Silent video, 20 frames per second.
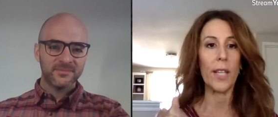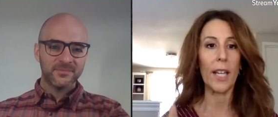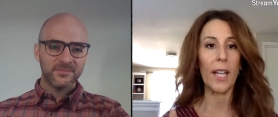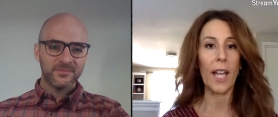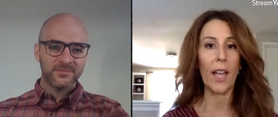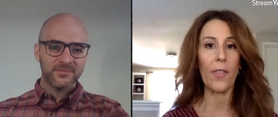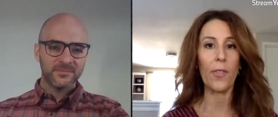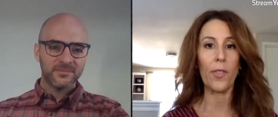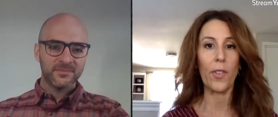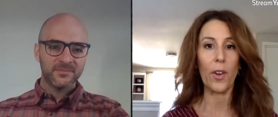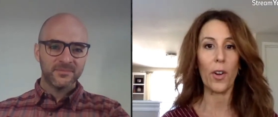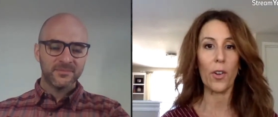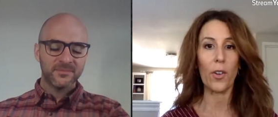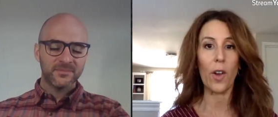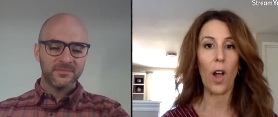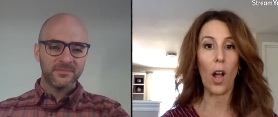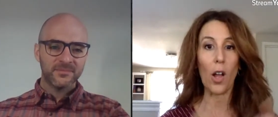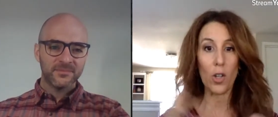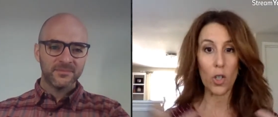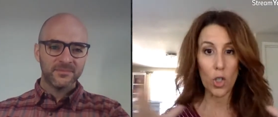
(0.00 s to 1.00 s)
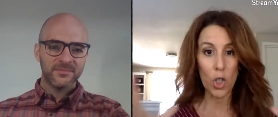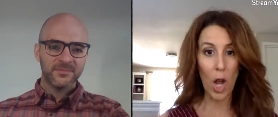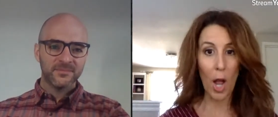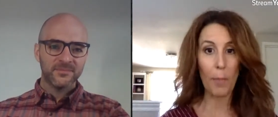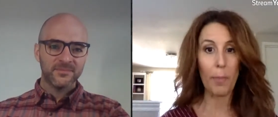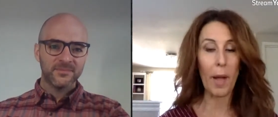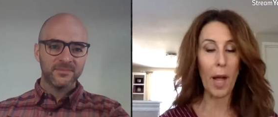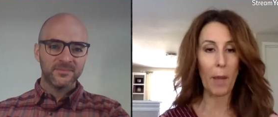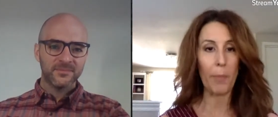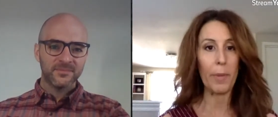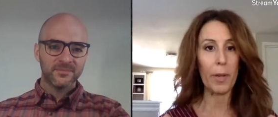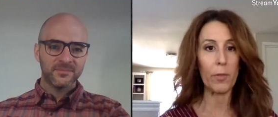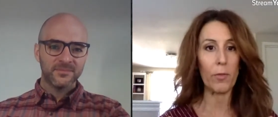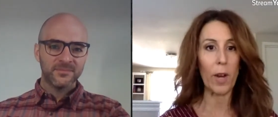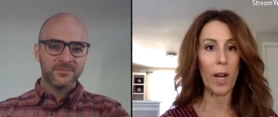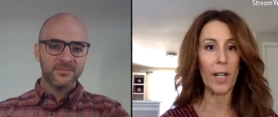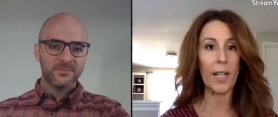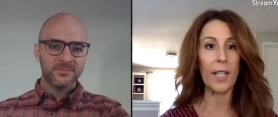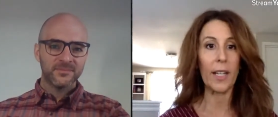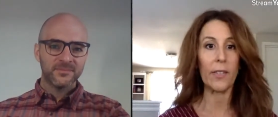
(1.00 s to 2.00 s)
Speaker 1: as they get their shop up
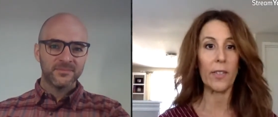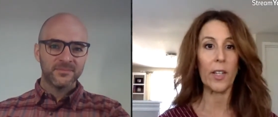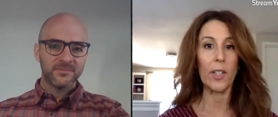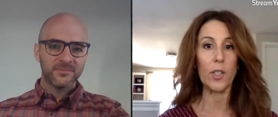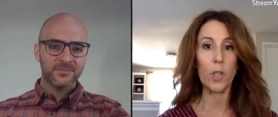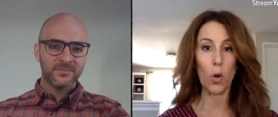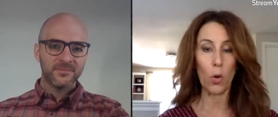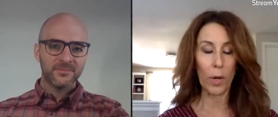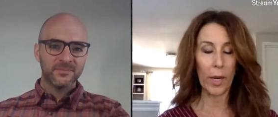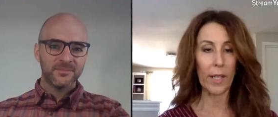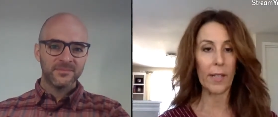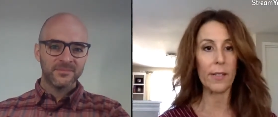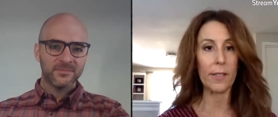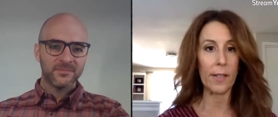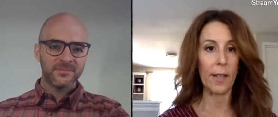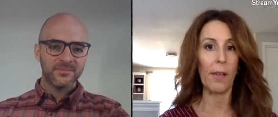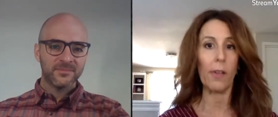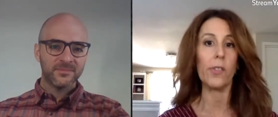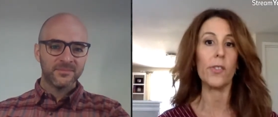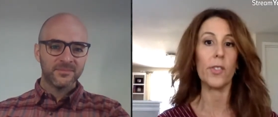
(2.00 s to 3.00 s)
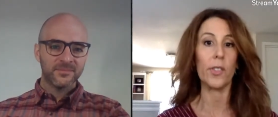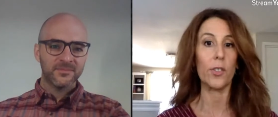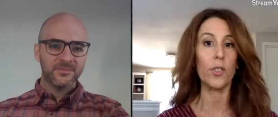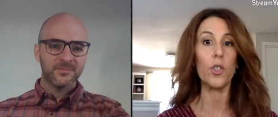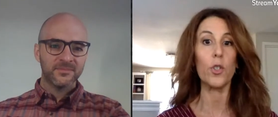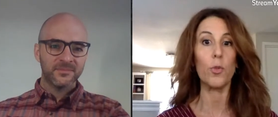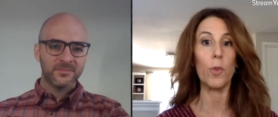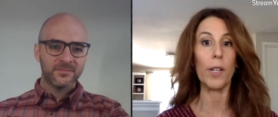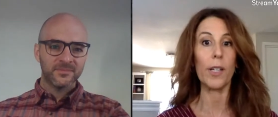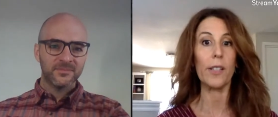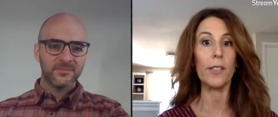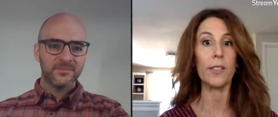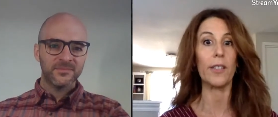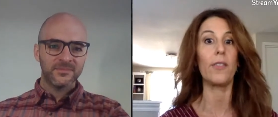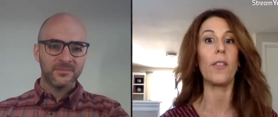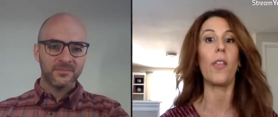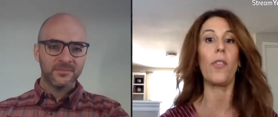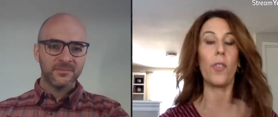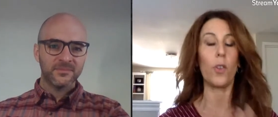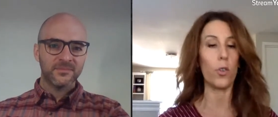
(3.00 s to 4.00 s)
and running and they don't get sales in two weeks
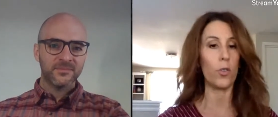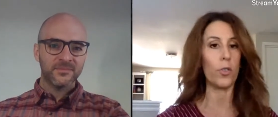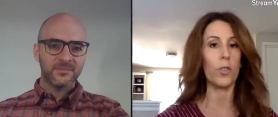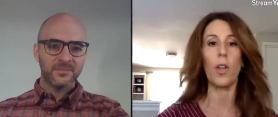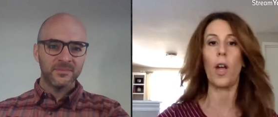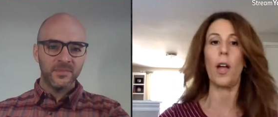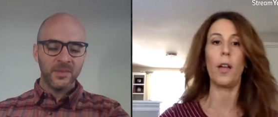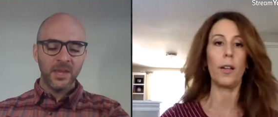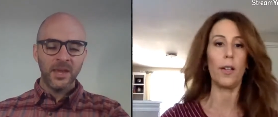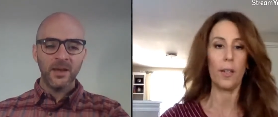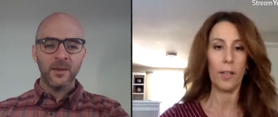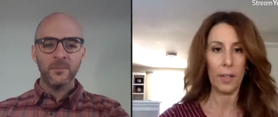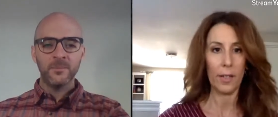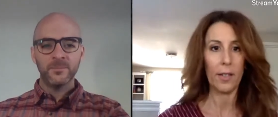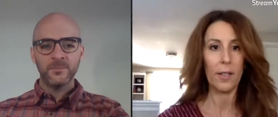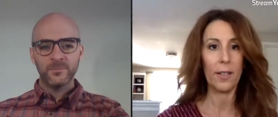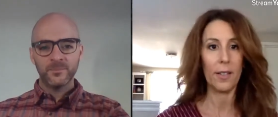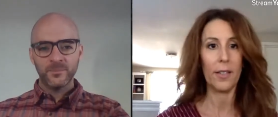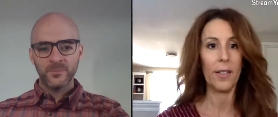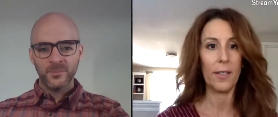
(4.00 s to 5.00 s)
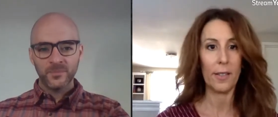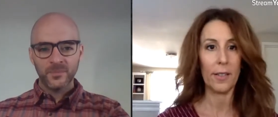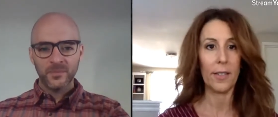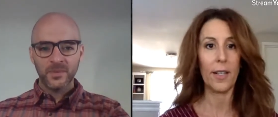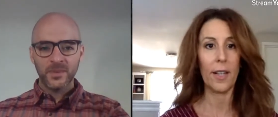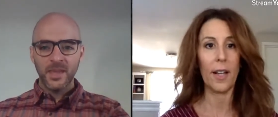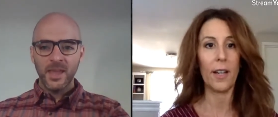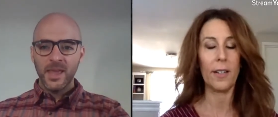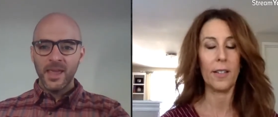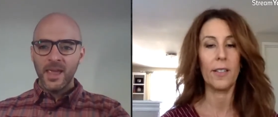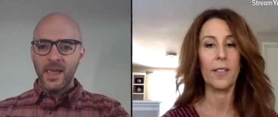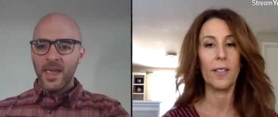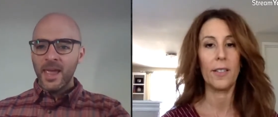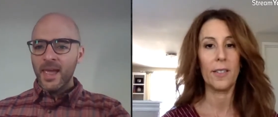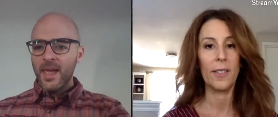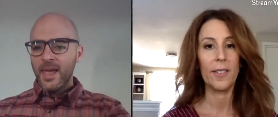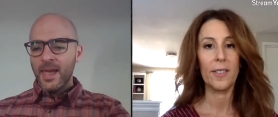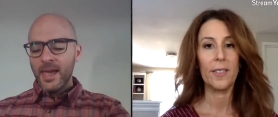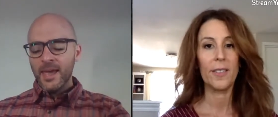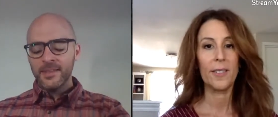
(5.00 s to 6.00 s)
and then they're done. Yeah.
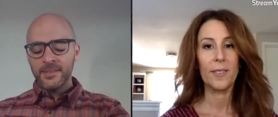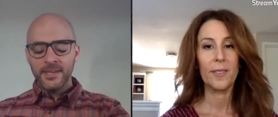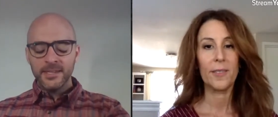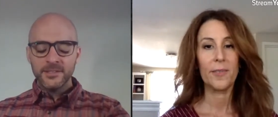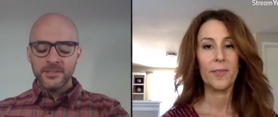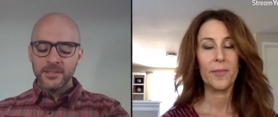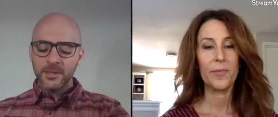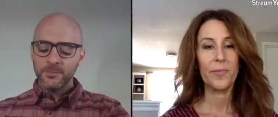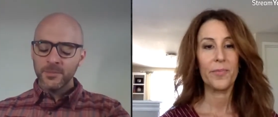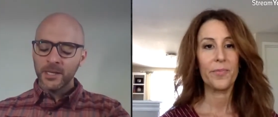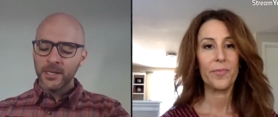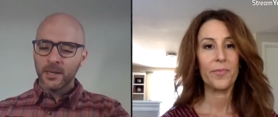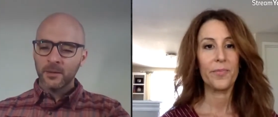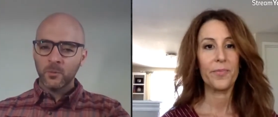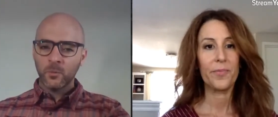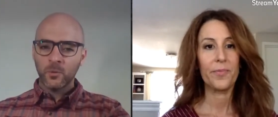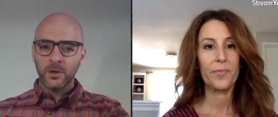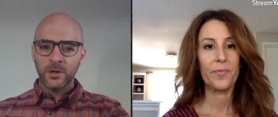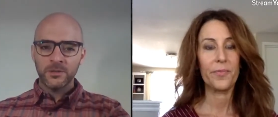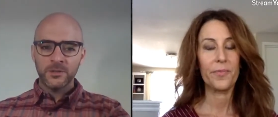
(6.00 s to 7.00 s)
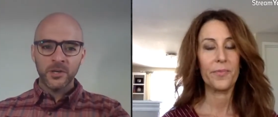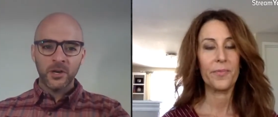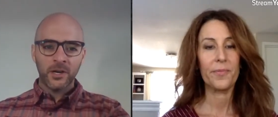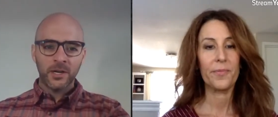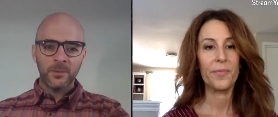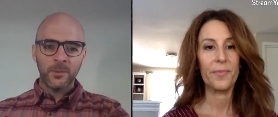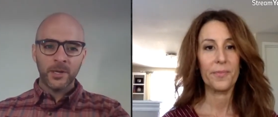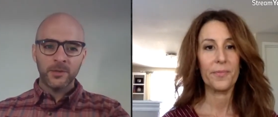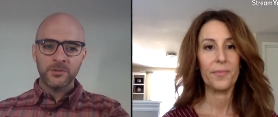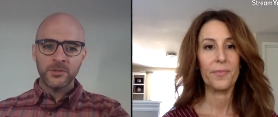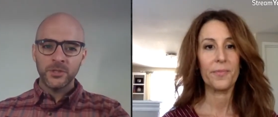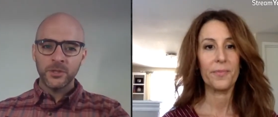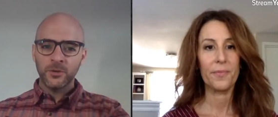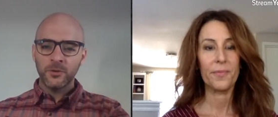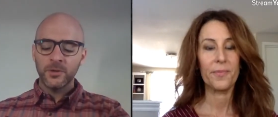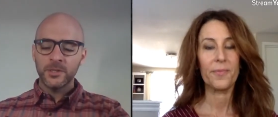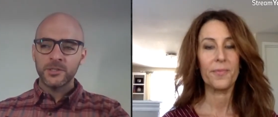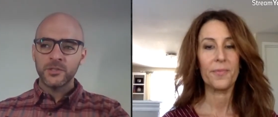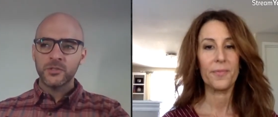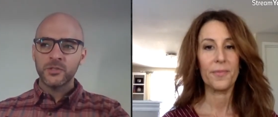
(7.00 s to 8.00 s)
Speaker 2: And that's something I want to talk about too.
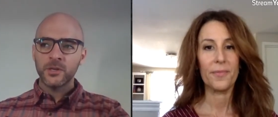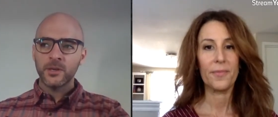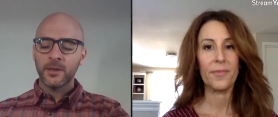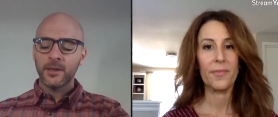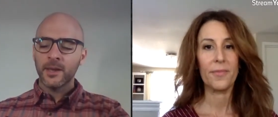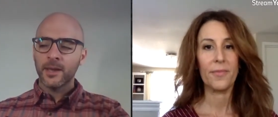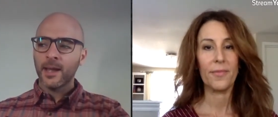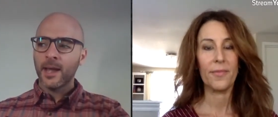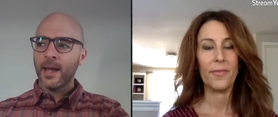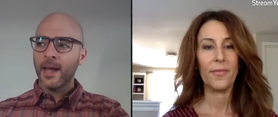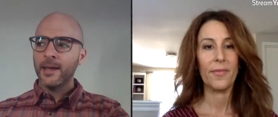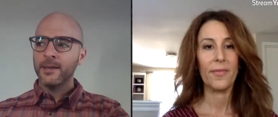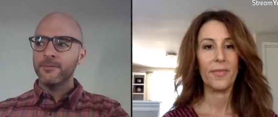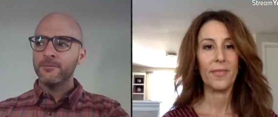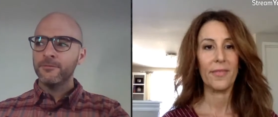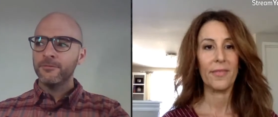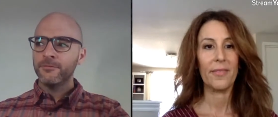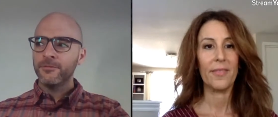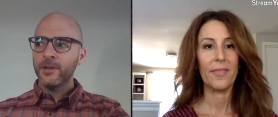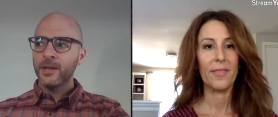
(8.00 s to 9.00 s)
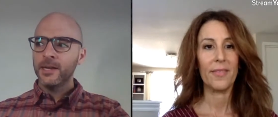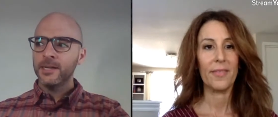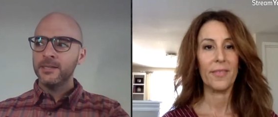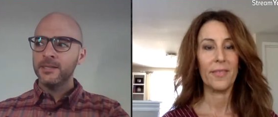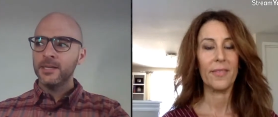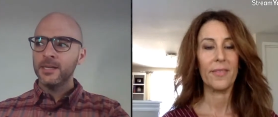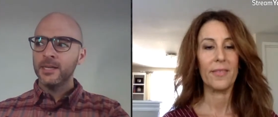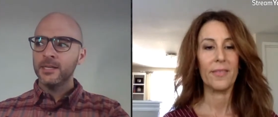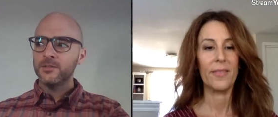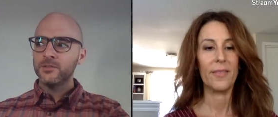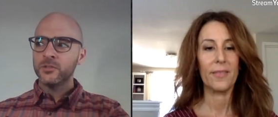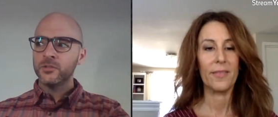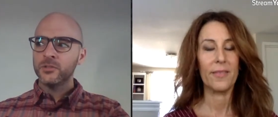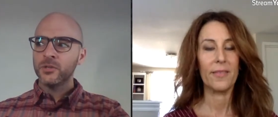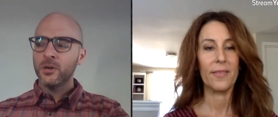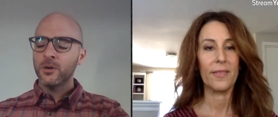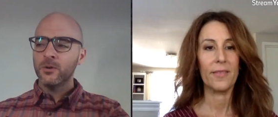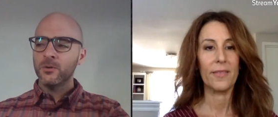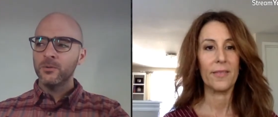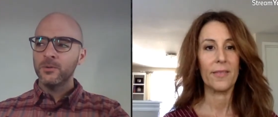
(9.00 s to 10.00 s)
It's I find it's
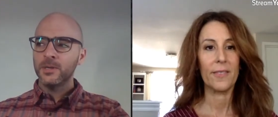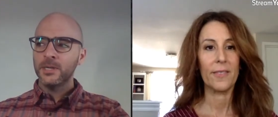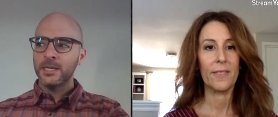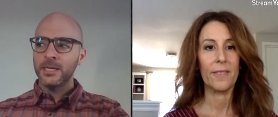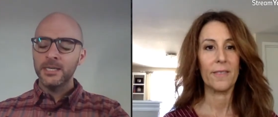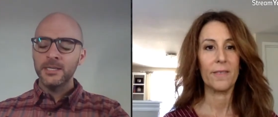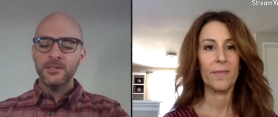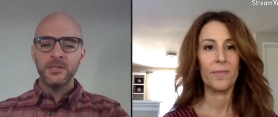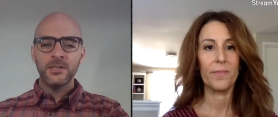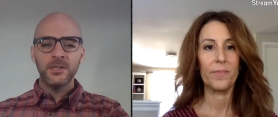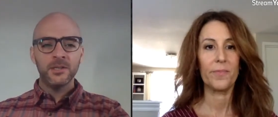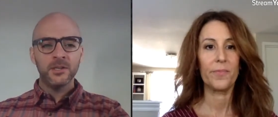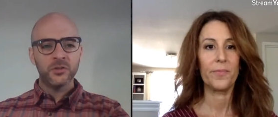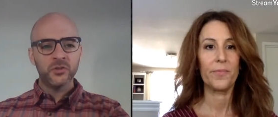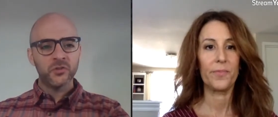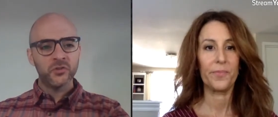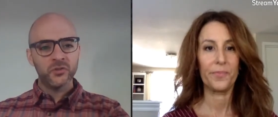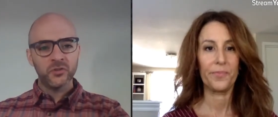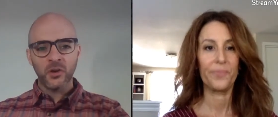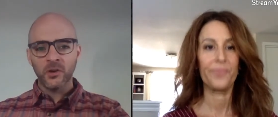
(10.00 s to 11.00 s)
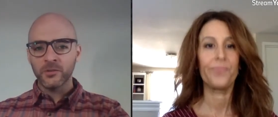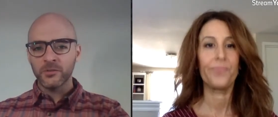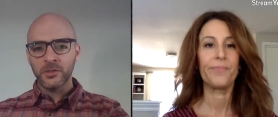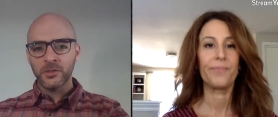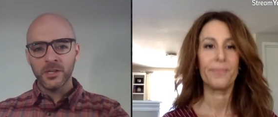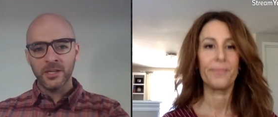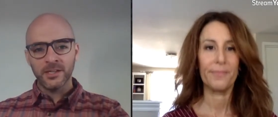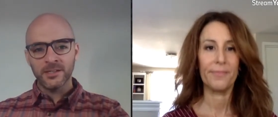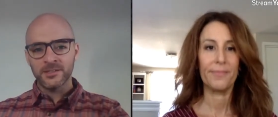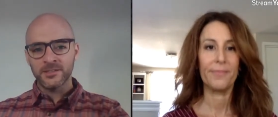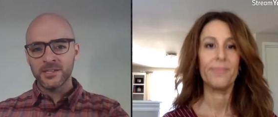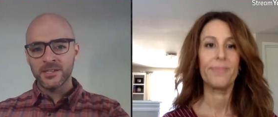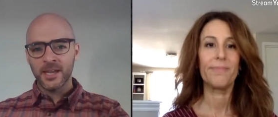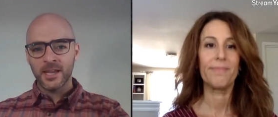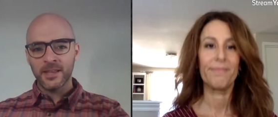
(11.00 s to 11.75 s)
so easy to start things